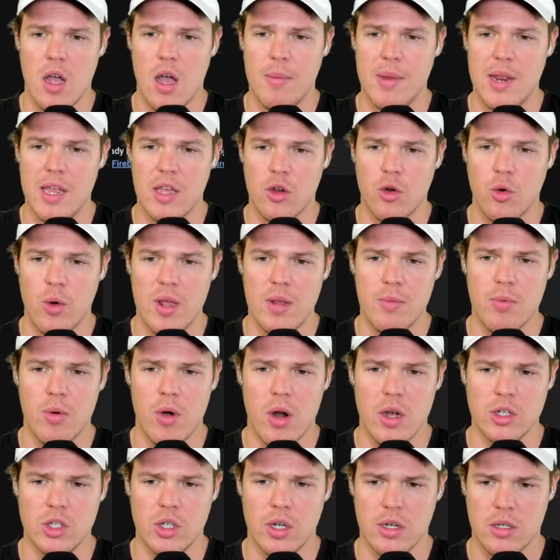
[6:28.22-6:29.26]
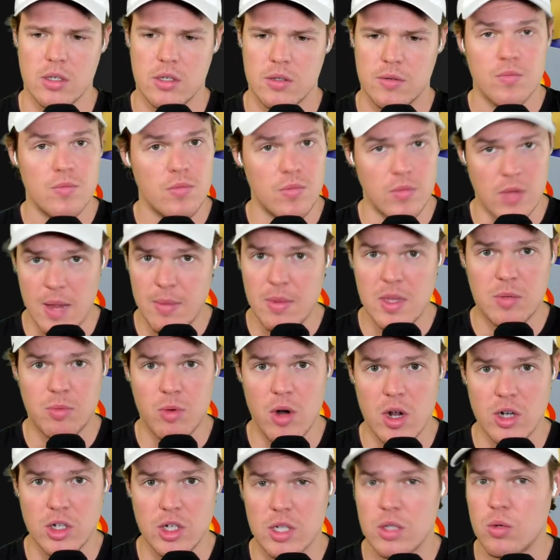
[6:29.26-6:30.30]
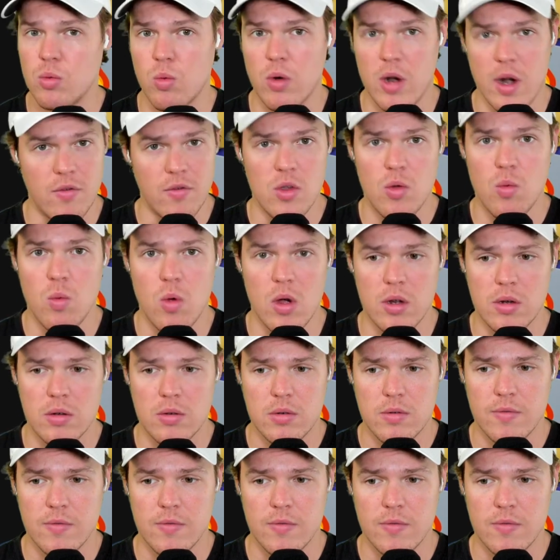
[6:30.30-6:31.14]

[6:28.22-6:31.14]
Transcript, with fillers: and hit create project. Name this project whatever you want.